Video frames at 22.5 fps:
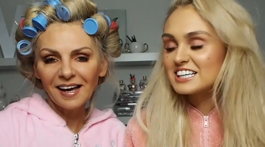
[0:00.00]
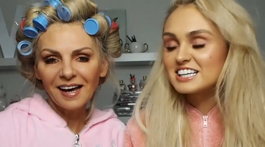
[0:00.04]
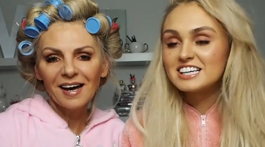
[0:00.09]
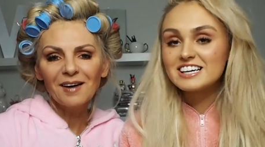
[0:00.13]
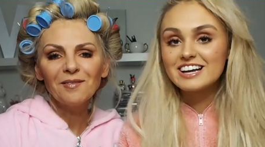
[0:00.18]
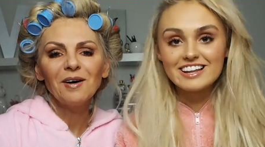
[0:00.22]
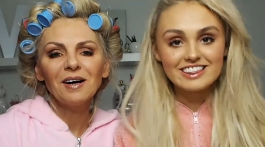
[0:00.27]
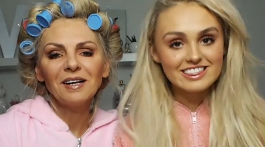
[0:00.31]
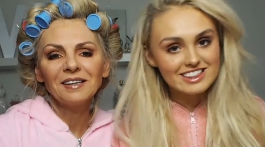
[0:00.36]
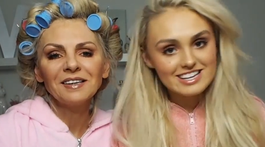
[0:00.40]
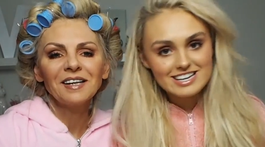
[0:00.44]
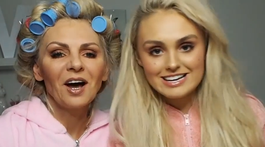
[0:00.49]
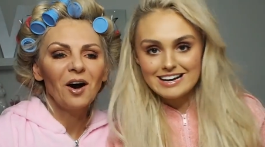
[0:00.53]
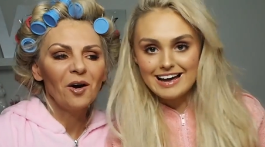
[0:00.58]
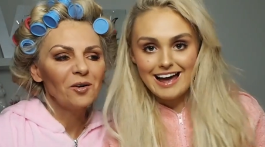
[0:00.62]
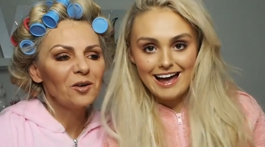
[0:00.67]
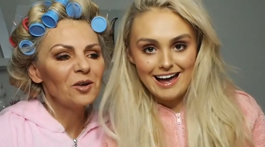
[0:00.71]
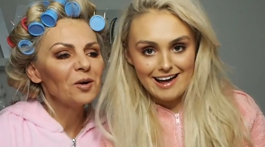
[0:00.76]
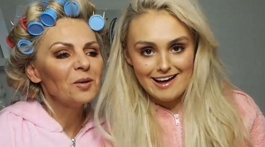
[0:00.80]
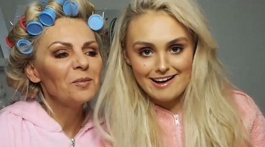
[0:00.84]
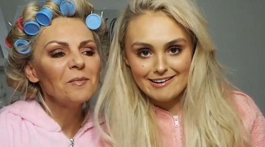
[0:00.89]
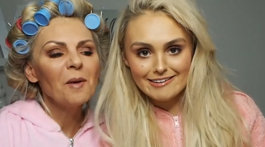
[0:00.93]
Speaker 1: yeah, well, now
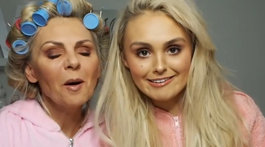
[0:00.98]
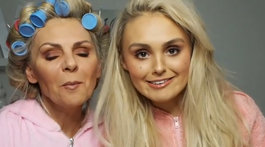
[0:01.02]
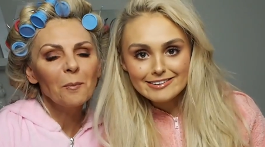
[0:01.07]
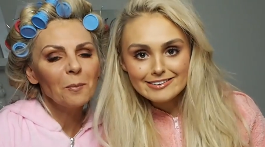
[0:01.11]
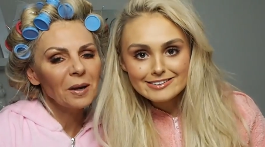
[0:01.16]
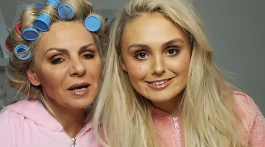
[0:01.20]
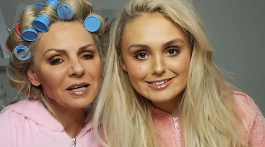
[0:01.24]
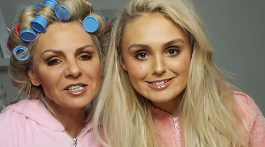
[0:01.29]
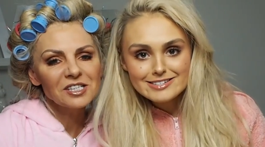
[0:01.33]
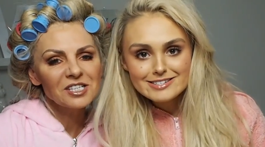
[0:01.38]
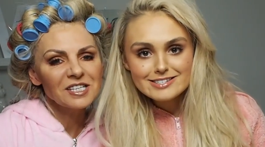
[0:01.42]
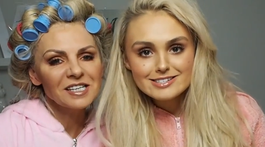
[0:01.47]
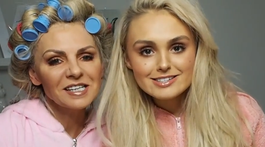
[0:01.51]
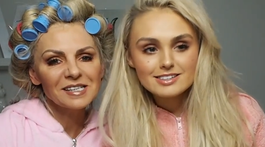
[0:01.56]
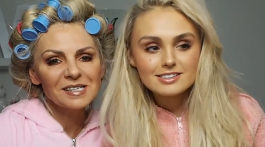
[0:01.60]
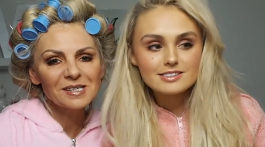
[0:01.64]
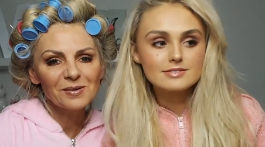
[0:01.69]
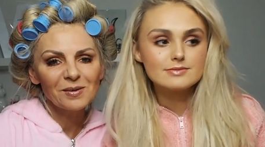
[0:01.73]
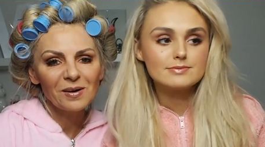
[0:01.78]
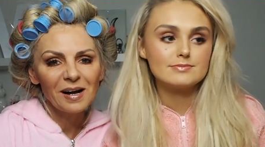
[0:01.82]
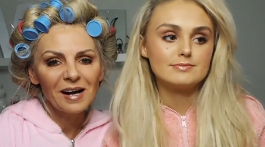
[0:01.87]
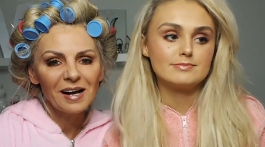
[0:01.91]
you're more peachy
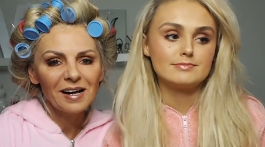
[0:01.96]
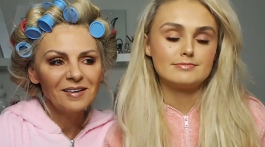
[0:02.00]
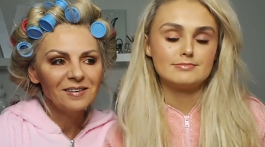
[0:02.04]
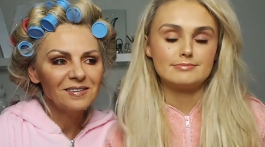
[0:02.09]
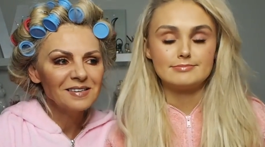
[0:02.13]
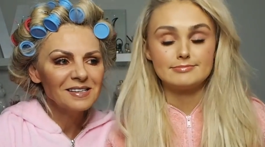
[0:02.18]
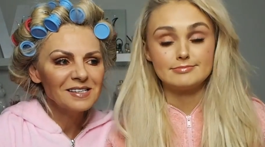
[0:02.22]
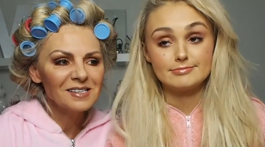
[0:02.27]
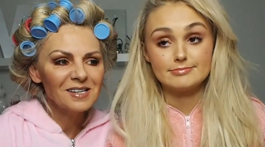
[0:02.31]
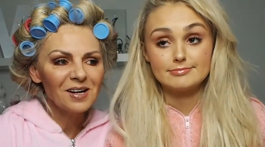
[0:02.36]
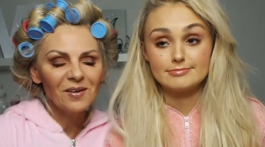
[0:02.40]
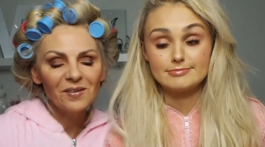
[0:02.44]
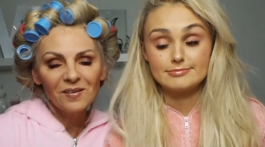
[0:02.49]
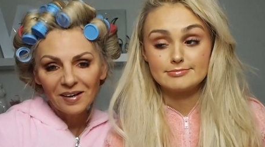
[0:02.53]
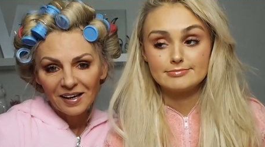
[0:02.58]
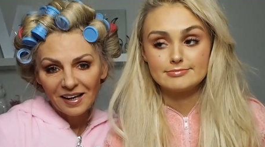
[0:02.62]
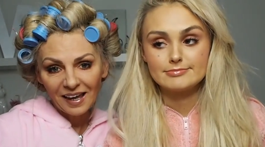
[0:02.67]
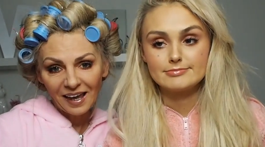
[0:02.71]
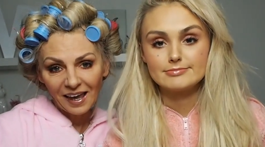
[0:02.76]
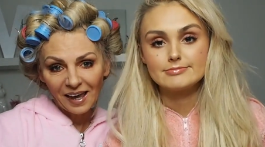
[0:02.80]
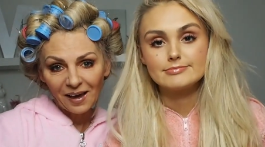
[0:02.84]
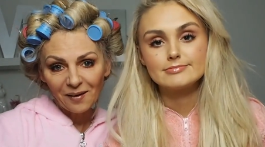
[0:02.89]
as well. So
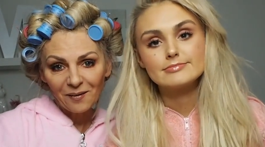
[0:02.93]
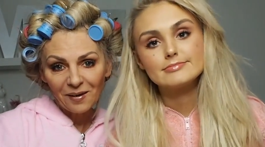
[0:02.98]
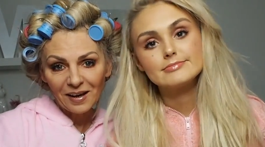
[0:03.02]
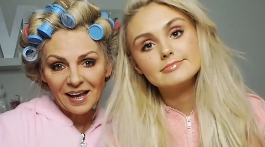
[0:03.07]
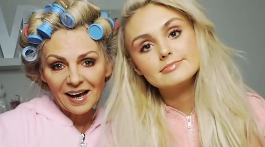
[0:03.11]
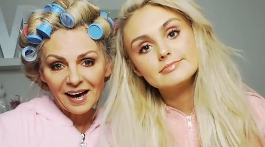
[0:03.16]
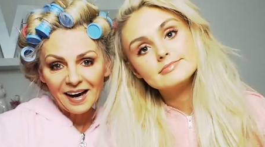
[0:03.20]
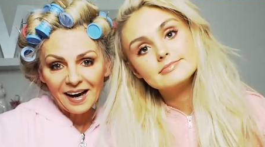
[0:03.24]
here we